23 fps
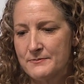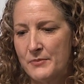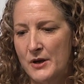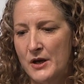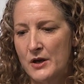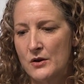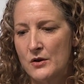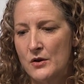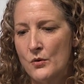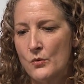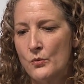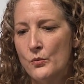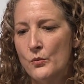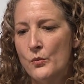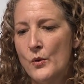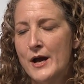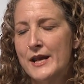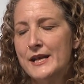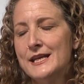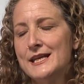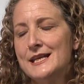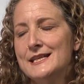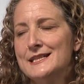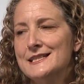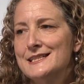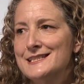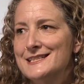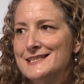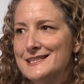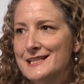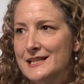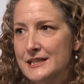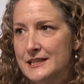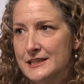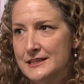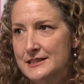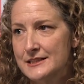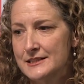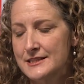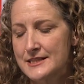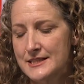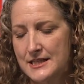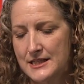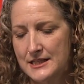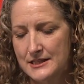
But what it does